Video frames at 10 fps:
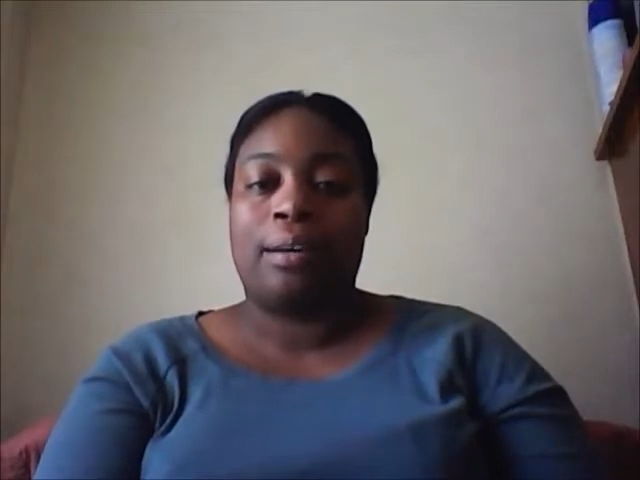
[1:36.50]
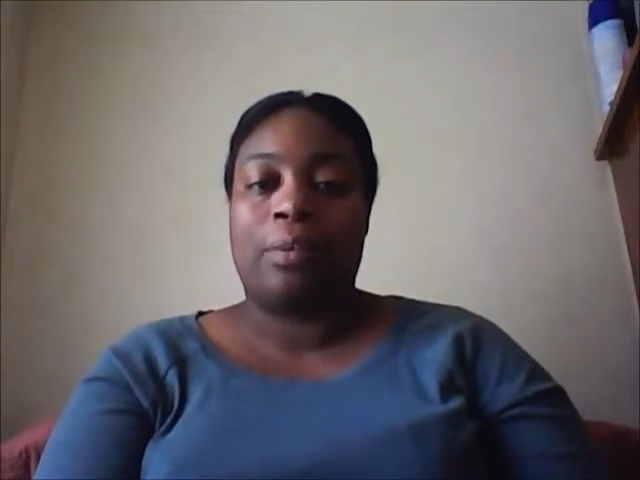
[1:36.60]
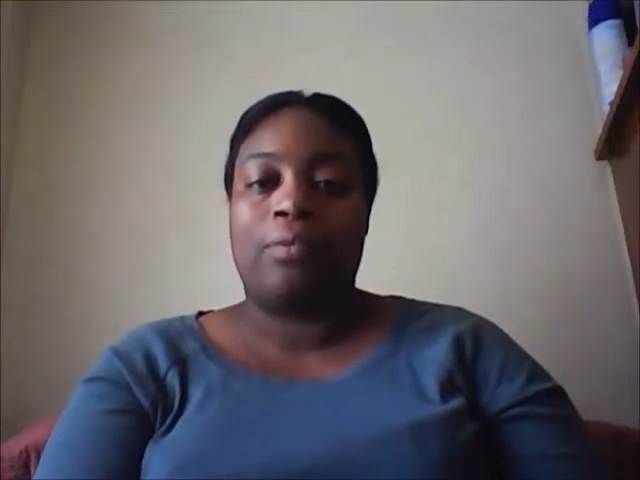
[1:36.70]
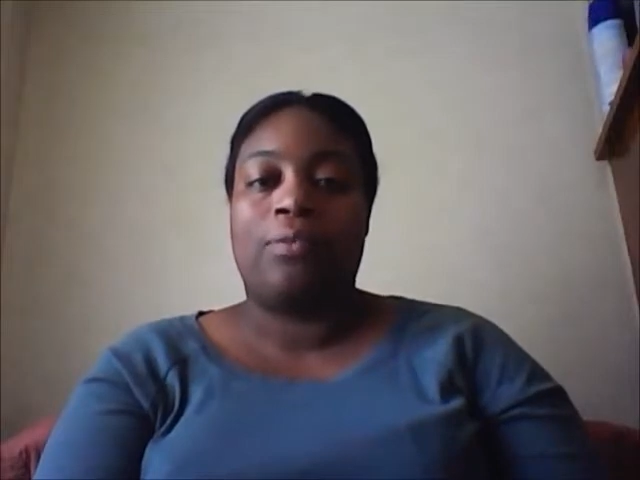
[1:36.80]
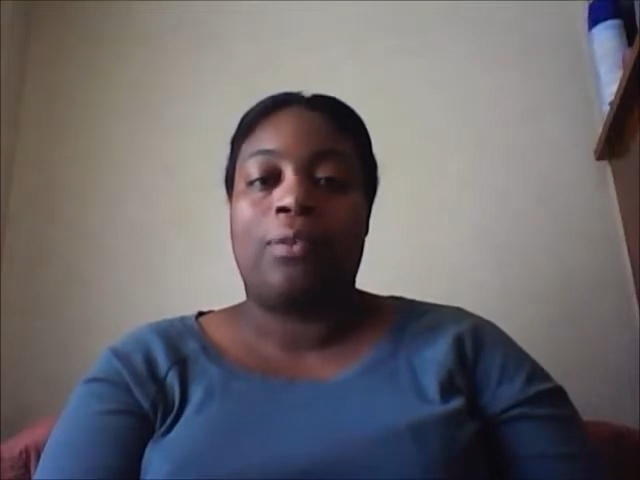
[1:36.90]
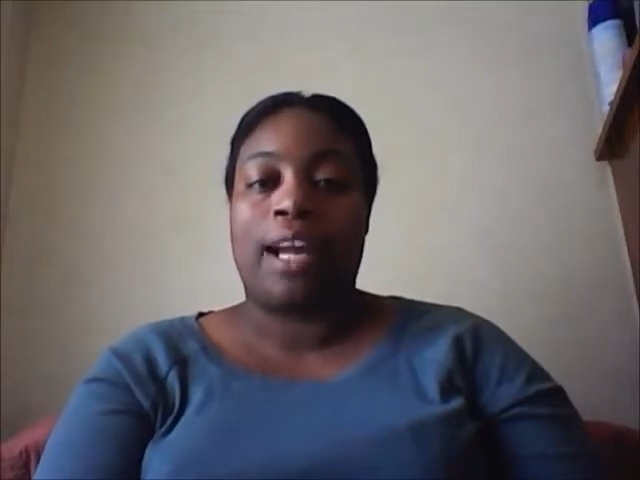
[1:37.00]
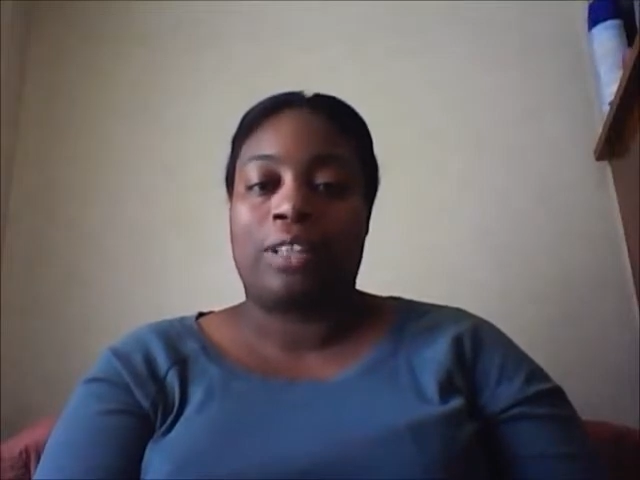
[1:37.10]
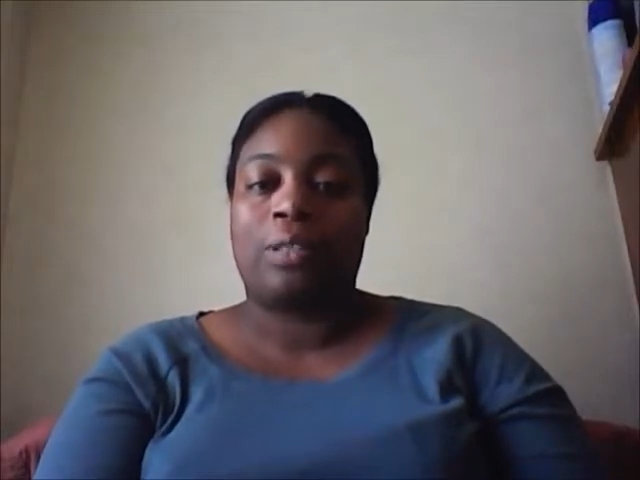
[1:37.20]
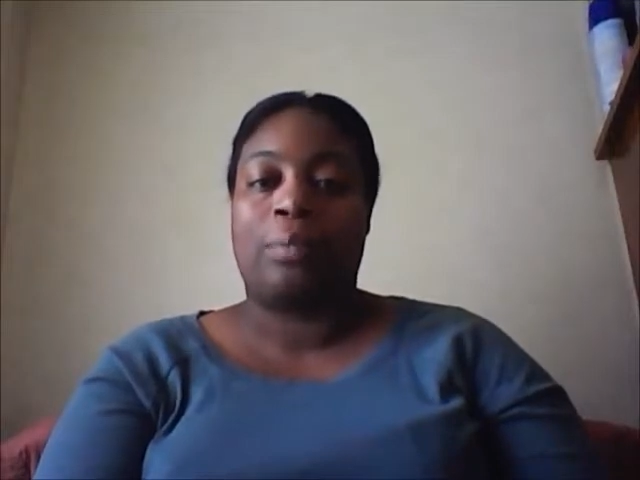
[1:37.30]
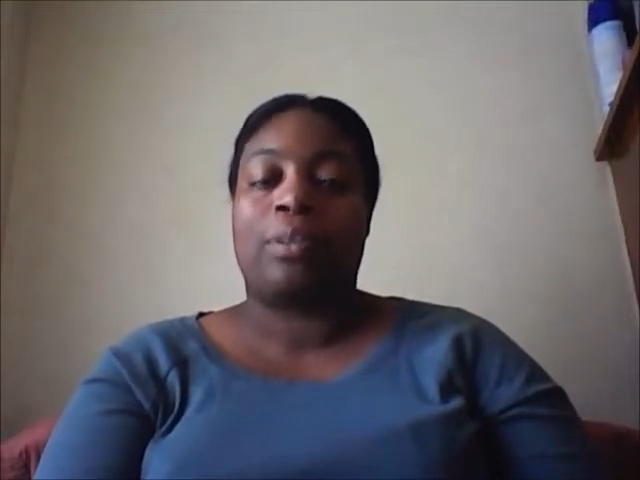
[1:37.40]
before I
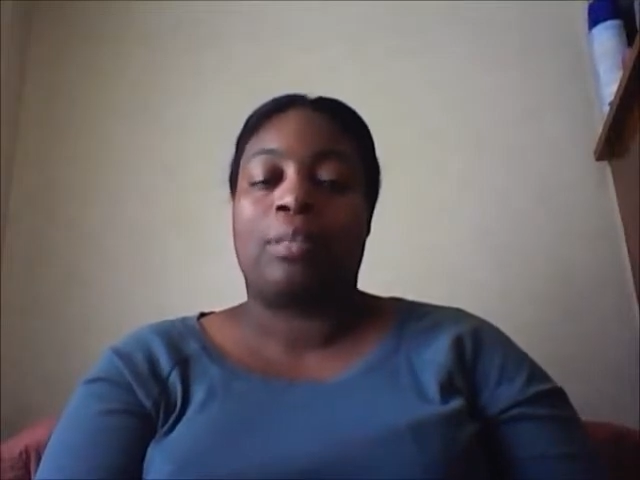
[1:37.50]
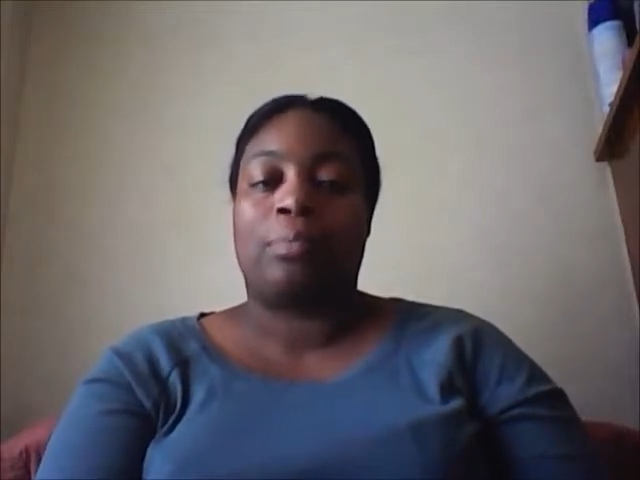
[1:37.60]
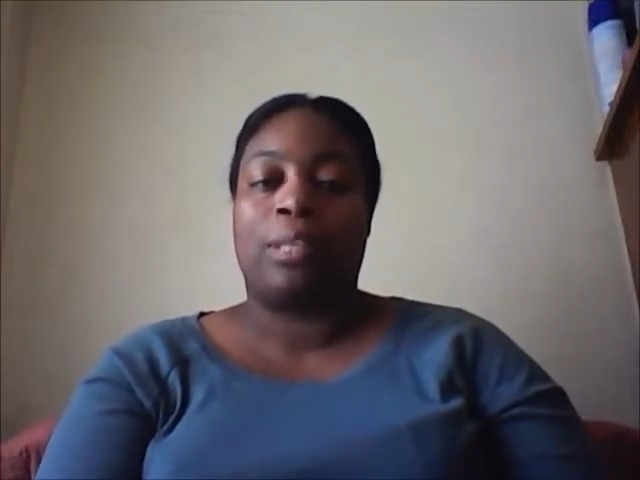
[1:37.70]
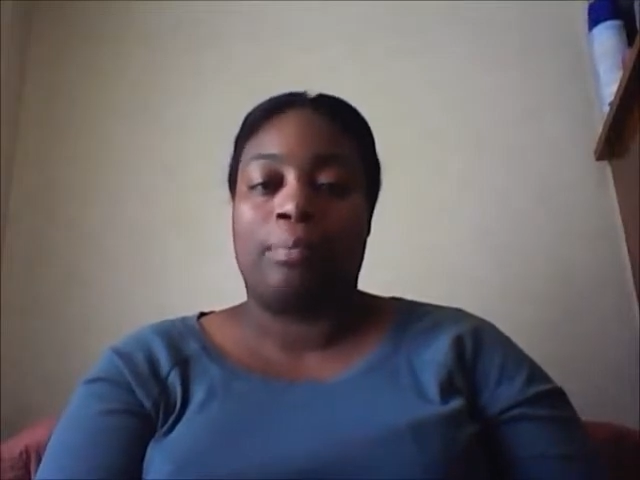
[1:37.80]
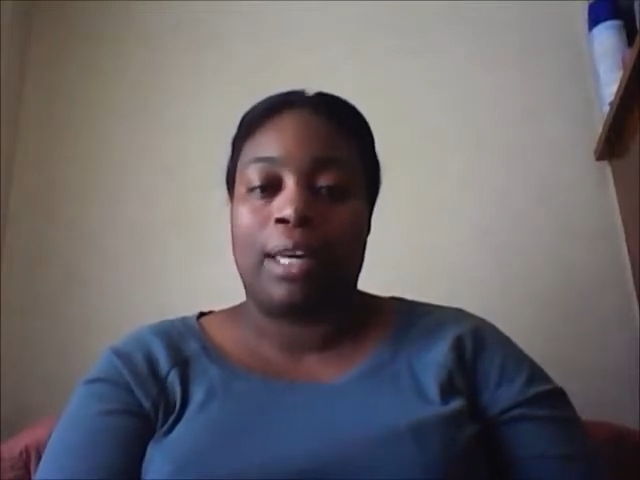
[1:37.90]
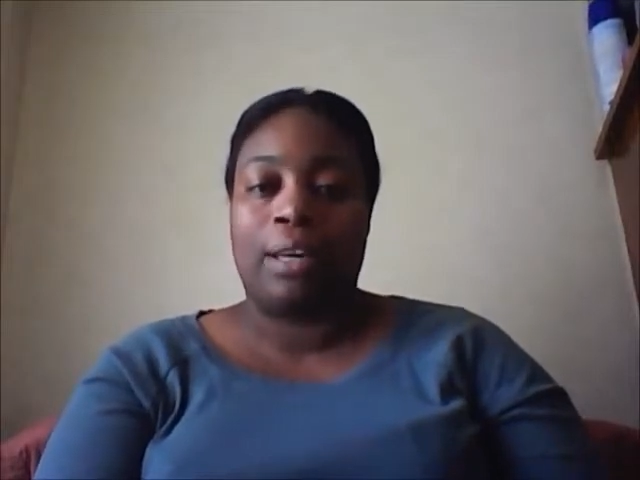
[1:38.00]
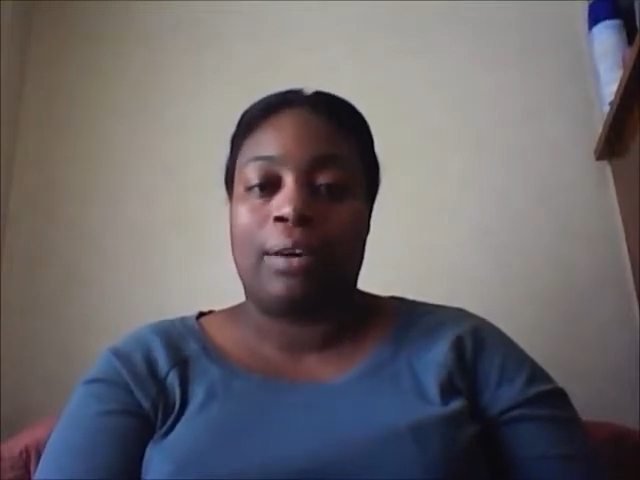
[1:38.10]
actually put them in the mail,